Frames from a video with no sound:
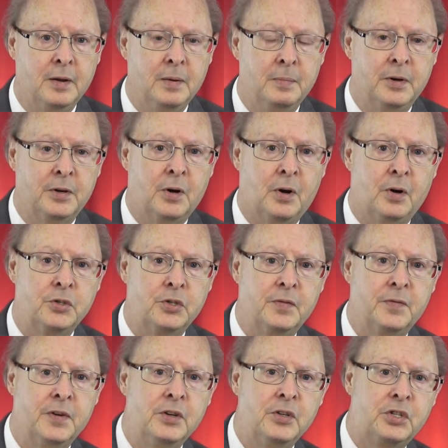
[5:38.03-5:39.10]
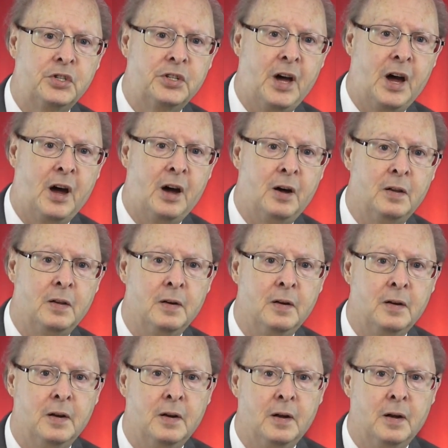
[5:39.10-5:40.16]
because of his style
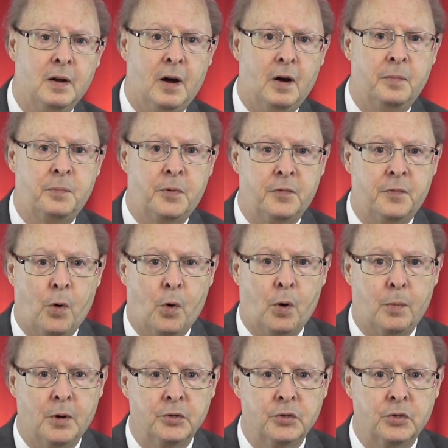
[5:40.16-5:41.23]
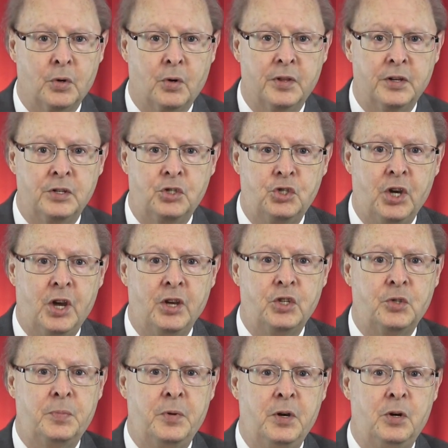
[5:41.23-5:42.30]
of performance, or that
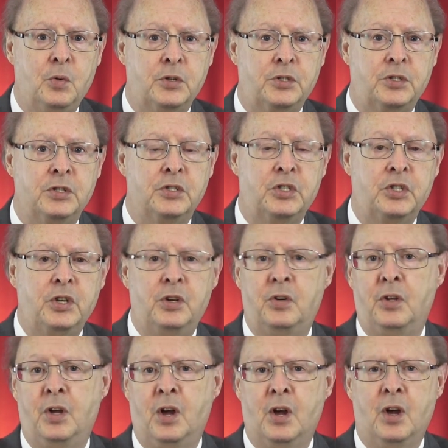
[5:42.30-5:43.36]
Shakespeare was considered